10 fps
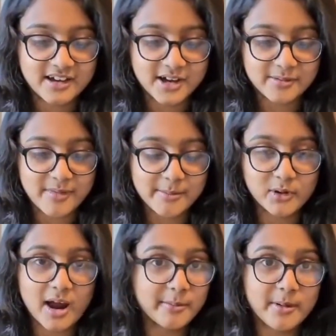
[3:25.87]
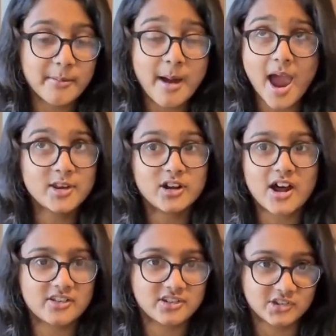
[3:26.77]
I don't know
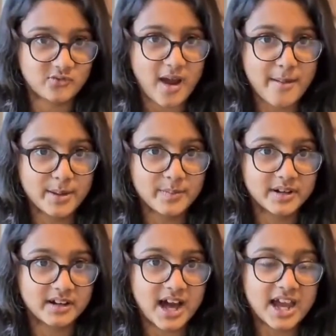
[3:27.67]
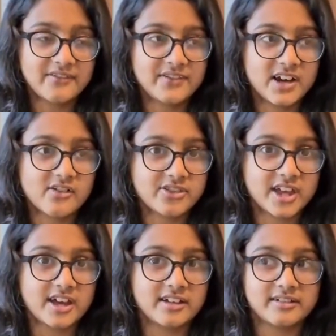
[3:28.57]
how to describe it, but I felt
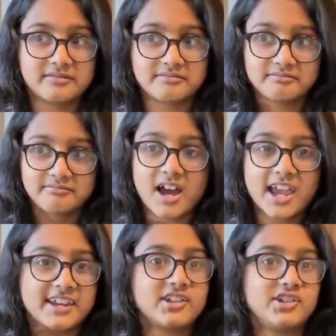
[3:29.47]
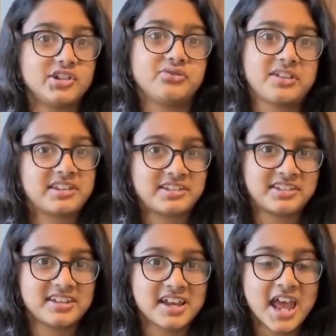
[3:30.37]
that I can do
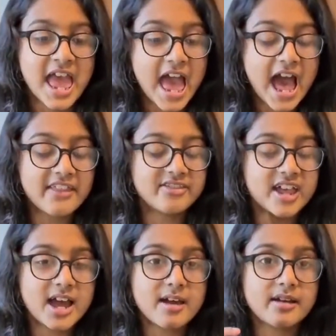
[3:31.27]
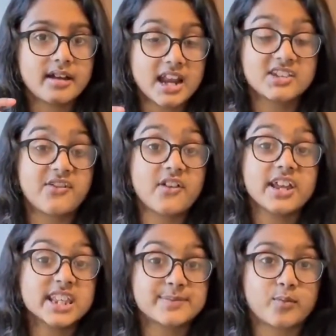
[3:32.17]
this. And it's
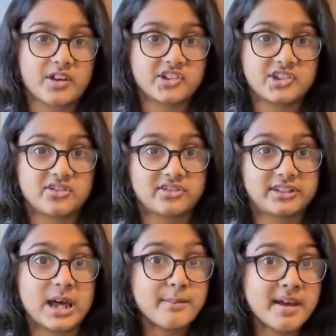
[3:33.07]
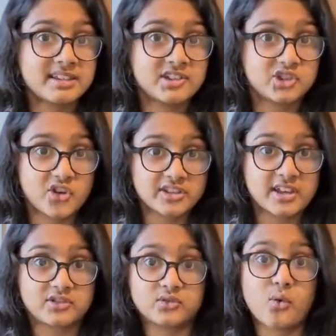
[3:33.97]
very inspirational. So that message goes
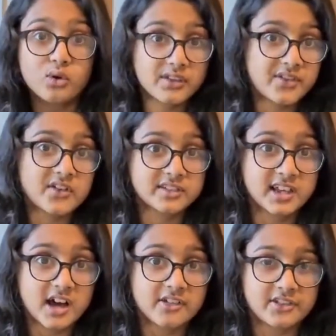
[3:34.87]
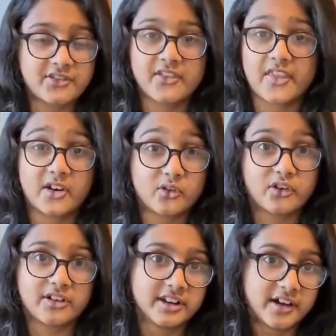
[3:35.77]
out to all of those girls who think they're not
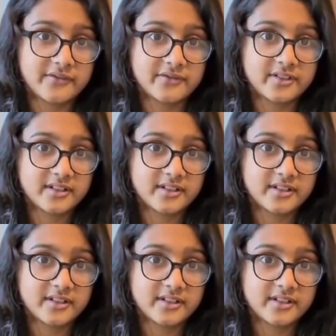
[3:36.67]
good enough.